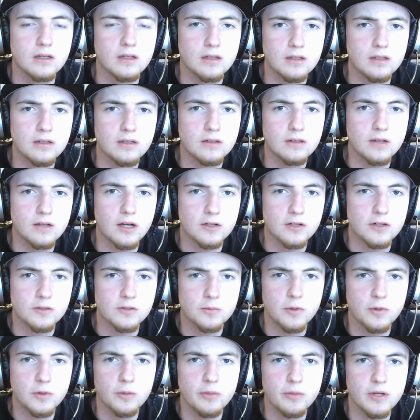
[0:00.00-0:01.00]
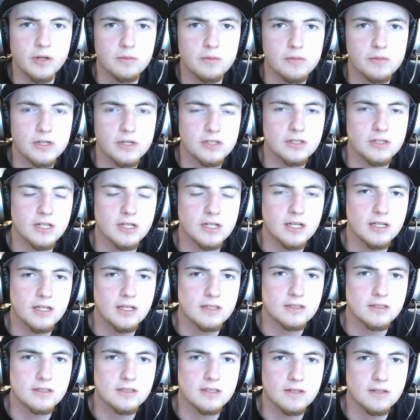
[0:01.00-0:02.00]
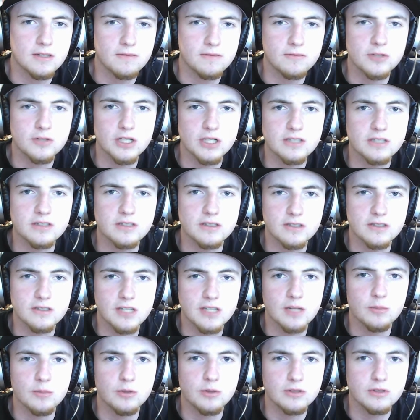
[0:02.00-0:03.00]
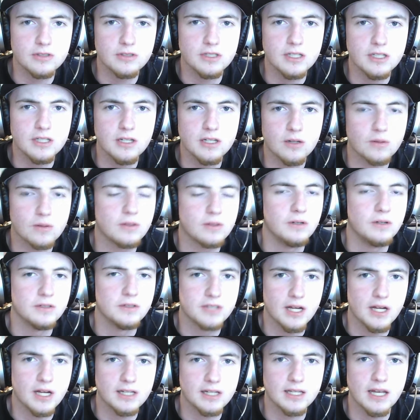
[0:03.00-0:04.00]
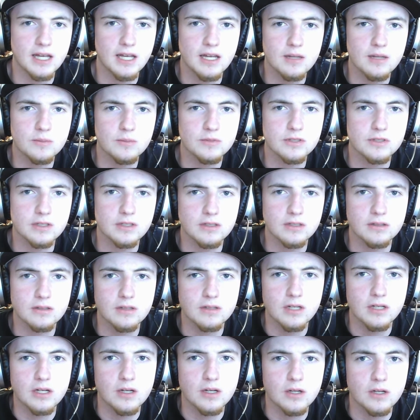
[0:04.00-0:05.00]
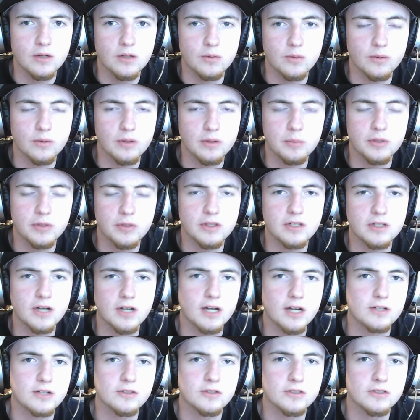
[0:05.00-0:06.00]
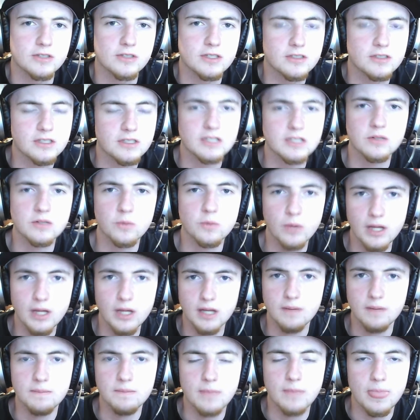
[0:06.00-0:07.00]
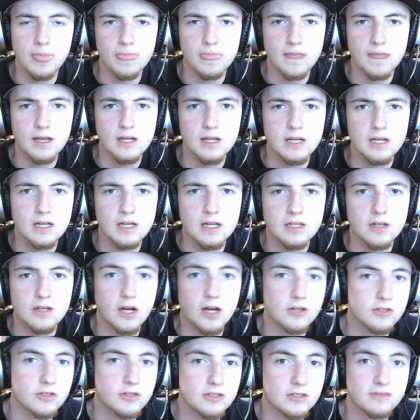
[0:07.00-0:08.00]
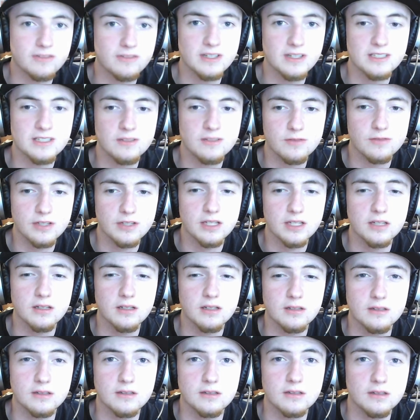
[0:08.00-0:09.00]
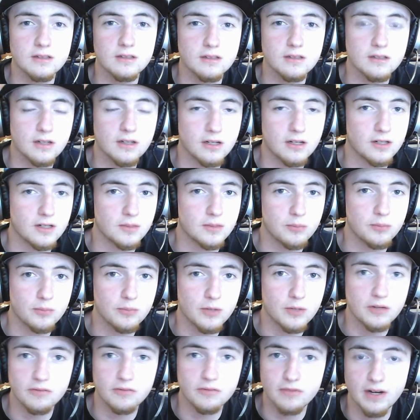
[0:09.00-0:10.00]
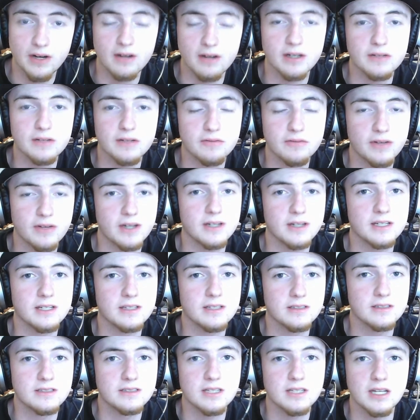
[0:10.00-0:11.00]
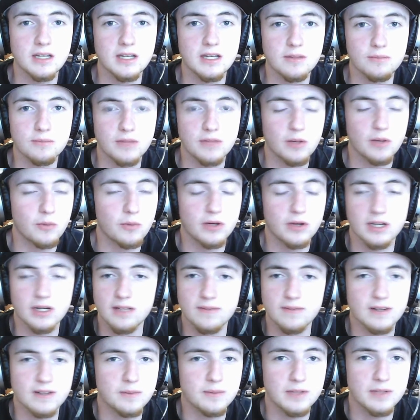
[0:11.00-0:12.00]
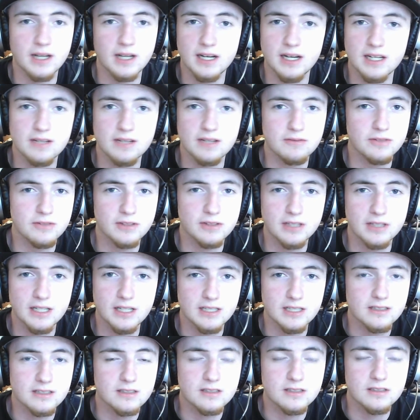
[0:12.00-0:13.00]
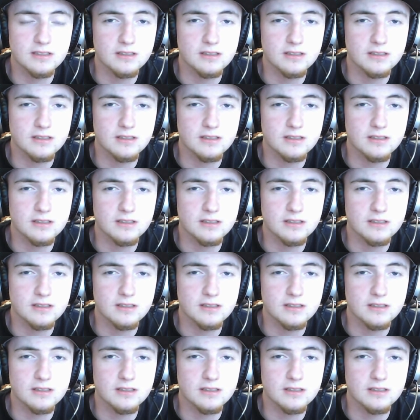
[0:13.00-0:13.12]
Dodgers bullpen pitching is if Jensen's able to close out games and really put the Dodgers in a seat to win. Dodgers defensively are a very, very good team. They weren't giving up a lot of infield hits.